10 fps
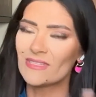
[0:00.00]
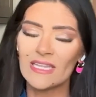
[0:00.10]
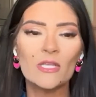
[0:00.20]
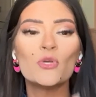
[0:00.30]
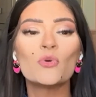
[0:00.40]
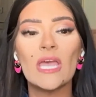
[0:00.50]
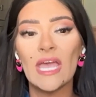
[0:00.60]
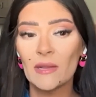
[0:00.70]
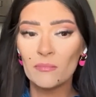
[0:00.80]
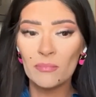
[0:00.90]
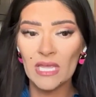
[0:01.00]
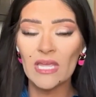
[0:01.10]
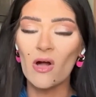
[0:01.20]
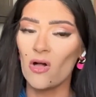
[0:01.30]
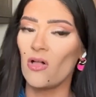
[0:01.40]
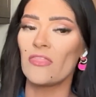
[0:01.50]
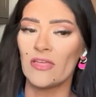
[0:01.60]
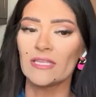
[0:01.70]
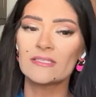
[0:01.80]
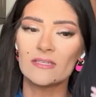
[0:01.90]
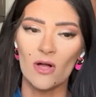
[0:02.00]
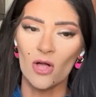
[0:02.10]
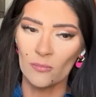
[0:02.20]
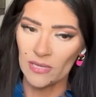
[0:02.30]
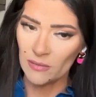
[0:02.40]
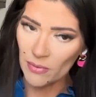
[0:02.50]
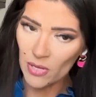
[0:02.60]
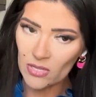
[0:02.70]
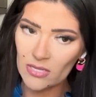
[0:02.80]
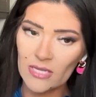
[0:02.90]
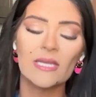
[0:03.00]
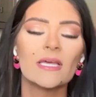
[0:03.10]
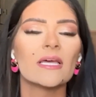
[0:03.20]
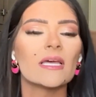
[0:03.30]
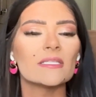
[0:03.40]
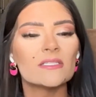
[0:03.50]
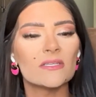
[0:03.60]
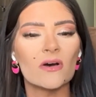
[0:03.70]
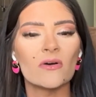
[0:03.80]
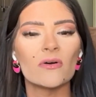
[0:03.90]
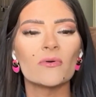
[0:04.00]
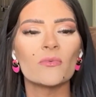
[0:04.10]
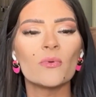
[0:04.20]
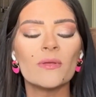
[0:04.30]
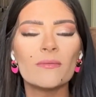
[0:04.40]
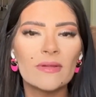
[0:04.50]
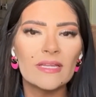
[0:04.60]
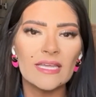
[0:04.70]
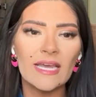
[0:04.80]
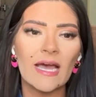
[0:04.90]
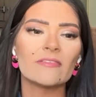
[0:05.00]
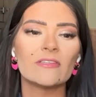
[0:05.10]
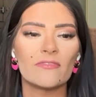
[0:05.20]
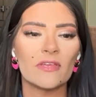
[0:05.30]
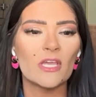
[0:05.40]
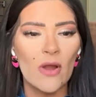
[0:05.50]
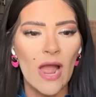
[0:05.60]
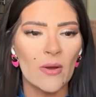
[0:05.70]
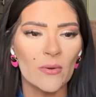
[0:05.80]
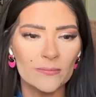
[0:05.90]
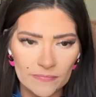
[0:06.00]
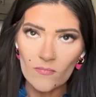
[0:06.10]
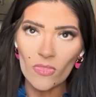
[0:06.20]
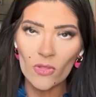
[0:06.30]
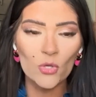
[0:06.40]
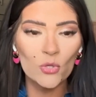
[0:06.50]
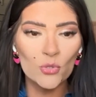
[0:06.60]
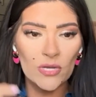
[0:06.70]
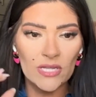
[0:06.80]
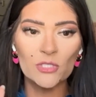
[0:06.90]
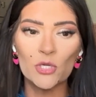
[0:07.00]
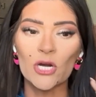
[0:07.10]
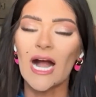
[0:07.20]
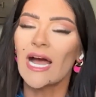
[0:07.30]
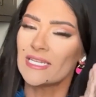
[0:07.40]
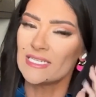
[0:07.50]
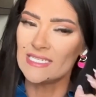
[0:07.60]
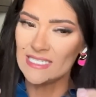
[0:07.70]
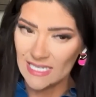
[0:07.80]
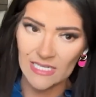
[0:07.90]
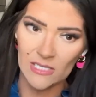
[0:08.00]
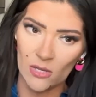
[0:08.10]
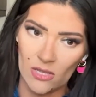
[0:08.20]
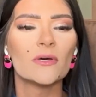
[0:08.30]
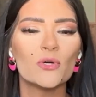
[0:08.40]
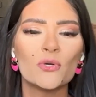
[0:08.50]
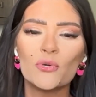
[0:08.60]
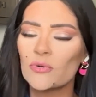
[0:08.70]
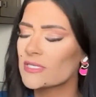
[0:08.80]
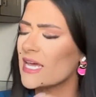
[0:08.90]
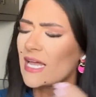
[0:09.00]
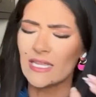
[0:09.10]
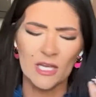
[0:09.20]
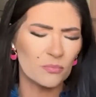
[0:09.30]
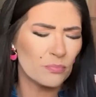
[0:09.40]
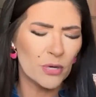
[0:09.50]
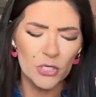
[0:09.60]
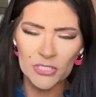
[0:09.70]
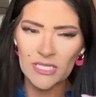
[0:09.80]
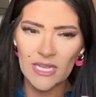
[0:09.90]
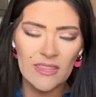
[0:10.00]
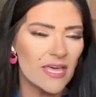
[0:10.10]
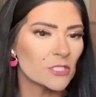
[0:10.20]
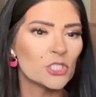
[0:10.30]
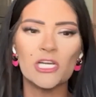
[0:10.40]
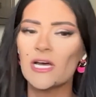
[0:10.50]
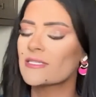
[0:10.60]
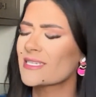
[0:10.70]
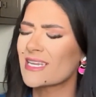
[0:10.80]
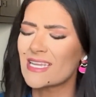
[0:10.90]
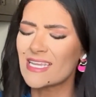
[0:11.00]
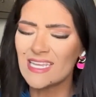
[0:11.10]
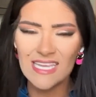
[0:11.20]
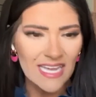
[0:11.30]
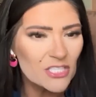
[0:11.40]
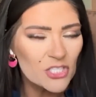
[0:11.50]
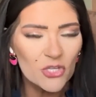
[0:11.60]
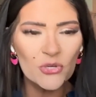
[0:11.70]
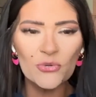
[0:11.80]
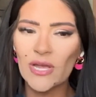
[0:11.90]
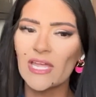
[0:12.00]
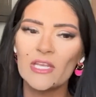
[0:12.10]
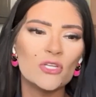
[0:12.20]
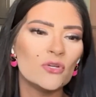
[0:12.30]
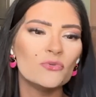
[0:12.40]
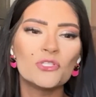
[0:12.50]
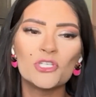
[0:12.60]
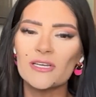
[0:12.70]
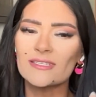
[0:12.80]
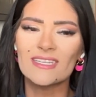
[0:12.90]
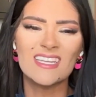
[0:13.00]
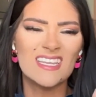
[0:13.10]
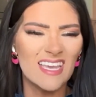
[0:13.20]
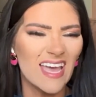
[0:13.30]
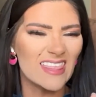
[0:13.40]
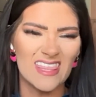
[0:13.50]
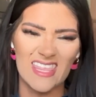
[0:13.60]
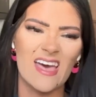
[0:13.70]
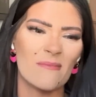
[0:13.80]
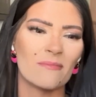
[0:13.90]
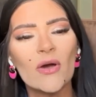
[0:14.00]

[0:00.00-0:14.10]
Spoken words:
Like you can't be all things to all people. And so we really have to figure out who is your ideal. Who is that like person that just gets you and you just get them?